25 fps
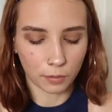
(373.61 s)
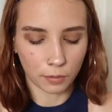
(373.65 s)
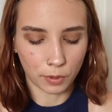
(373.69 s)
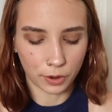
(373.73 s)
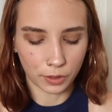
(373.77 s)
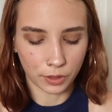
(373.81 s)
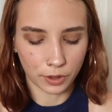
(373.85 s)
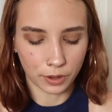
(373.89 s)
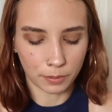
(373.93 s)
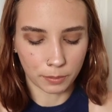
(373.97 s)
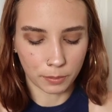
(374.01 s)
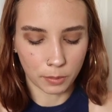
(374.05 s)
I
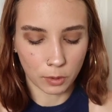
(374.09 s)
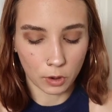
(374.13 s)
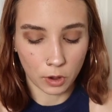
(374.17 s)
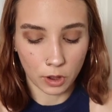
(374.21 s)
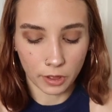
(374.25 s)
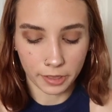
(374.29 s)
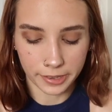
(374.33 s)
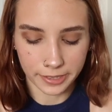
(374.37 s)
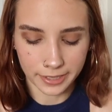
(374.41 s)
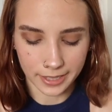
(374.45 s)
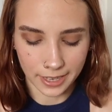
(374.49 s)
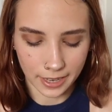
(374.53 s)
wear them
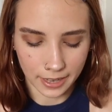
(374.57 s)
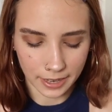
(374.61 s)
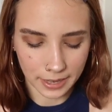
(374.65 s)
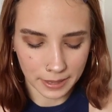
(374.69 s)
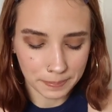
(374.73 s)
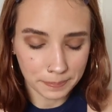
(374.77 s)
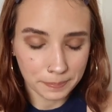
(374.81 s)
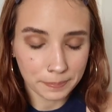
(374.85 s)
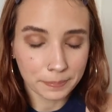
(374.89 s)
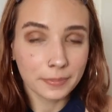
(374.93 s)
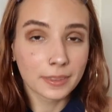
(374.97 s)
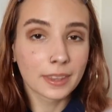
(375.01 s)
all the
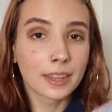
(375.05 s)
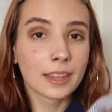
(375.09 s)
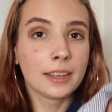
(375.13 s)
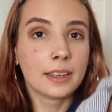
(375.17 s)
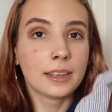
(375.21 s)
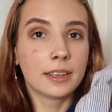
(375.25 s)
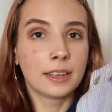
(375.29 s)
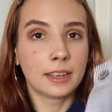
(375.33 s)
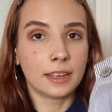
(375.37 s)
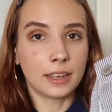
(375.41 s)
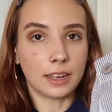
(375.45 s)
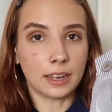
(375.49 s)
time.
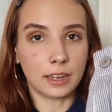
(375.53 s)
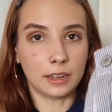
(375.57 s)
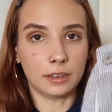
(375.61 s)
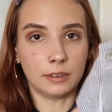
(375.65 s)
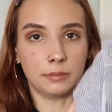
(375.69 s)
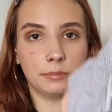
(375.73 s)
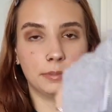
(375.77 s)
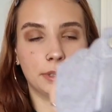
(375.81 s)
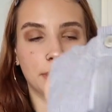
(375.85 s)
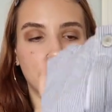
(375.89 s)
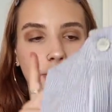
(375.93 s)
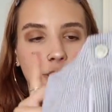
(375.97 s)

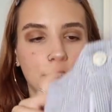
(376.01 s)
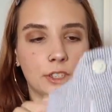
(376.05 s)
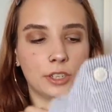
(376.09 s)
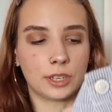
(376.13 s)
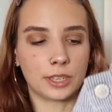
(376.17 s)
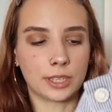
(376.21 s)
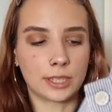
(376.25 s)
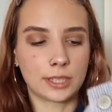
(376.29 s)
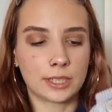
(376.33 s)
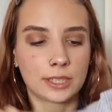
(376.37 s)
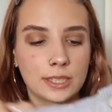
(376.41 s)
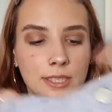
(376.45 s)
But they're
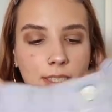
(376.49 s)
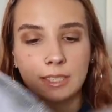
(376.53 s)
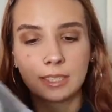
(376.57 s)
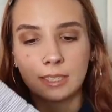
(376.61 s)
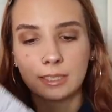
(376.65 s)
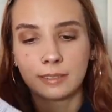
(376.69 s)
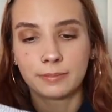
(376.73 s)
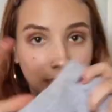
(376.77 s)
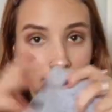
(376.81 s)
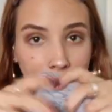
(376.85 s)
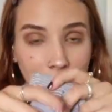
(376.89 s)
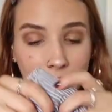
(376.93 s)
just
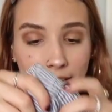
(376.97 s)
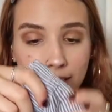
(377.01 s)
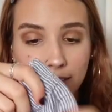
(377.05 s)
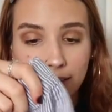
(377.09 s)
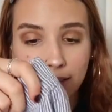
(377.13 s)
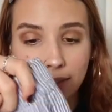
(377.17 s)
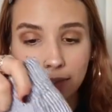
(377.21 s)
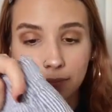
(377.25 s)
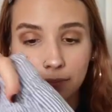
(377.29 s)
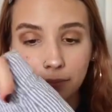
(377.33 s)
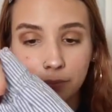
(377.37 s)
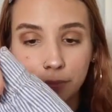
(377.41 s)

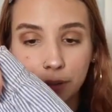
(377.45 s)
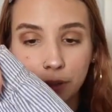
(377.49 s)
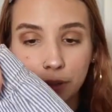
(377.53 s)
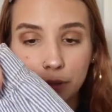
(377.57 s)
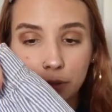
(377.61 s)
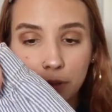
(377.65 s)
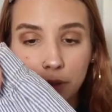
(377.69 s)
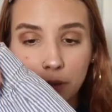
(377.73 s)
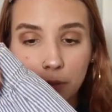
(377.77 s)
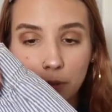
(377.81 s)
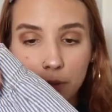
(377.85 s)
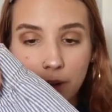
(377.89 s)
plain
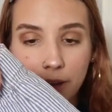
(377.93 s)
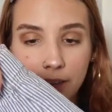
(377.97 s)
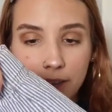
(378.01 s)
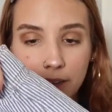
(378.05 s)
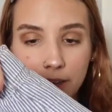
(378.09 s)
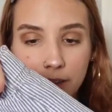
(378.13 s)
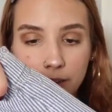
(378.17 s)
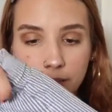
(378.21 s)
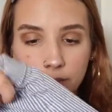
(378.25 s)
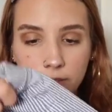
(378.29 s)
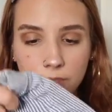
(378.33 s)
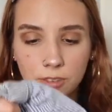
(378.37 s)
blue and
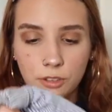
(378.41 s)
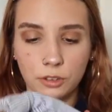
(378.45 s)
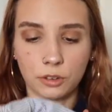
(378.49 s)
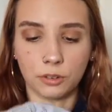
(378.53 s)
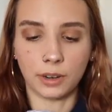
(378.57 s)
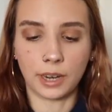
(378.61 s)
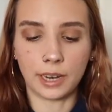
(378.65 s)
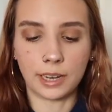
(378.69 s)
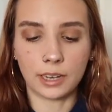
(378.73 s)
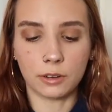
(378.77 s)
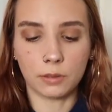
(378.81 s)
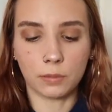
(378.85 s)
white,
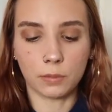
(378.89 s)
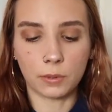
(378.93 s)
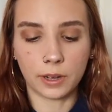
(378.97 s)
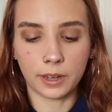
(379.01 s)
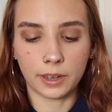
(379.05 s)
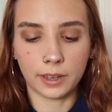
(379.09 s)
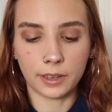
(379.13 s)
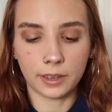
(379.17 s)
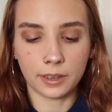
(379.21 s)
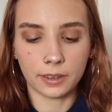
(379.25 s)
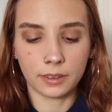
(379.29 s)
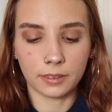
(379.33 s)
gray and
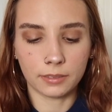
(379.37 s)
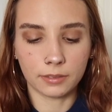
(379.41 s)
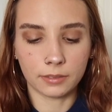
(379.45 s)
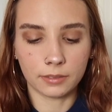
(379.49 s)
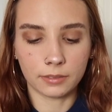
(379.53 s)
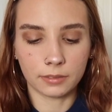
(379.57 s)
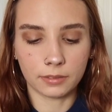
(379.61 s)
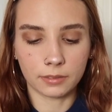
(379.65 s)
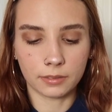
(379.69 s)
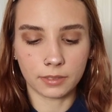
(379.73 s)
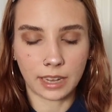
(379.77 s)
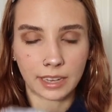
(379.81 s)
white.
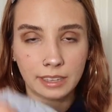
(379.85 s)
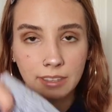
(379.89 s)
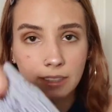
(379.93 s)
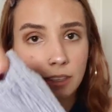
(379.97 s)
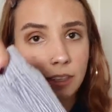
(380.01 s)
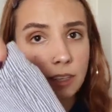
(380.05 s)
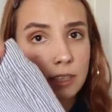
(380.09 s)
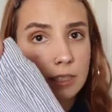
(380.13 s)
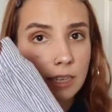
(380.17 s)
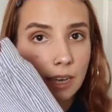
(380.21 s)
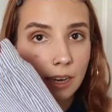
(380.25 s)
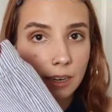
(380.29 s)
I
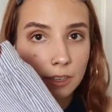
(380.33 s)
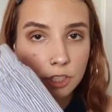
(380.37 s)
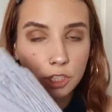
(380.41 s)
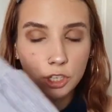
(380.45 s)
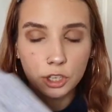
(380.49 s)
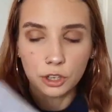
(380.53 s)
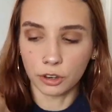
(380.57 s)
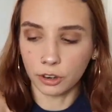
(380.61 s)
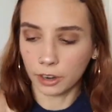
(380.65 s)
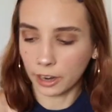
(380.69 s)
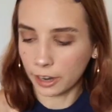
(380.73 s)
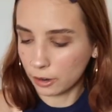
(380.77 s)
think it's
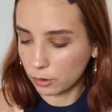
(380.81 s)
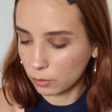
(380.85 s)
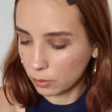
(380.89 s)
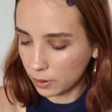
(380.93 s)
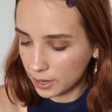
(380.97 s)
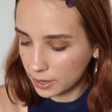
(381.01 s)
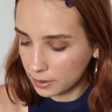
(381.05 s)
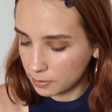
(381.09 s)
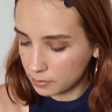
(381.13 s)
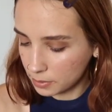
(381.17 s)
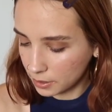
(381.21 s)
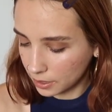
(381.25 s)
actually gray and
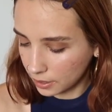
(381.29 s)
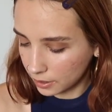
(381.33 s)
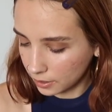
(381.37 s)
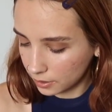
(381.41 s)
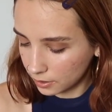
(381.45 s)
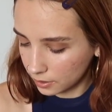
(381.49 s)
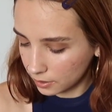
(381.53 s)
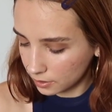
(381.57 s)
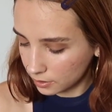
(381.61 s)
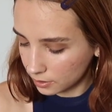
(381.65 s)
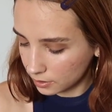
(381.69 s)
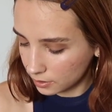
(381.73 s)
white,
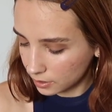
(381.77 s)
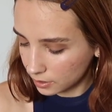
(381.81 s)
but